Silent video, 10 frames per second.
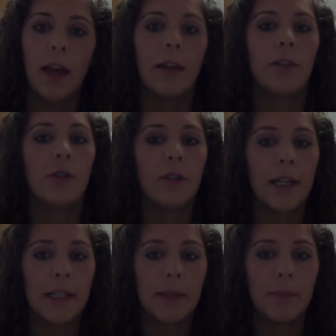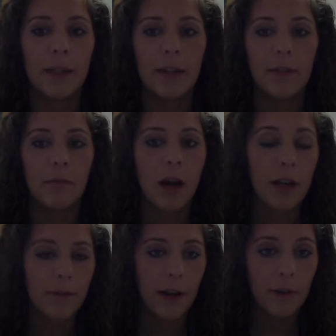student X has been given
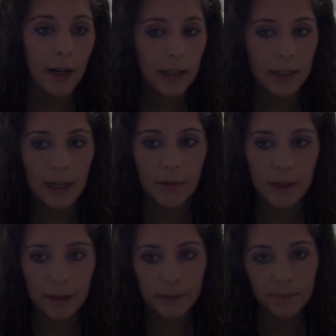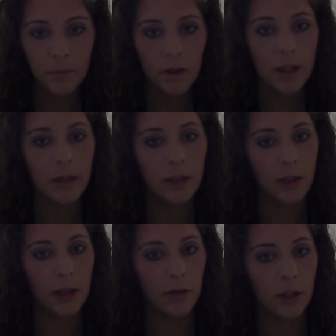modified writing assignments with English
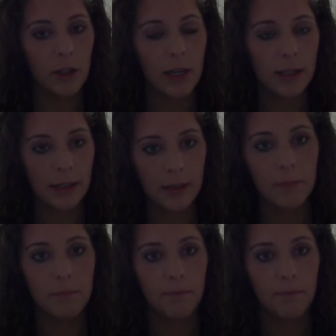language lessons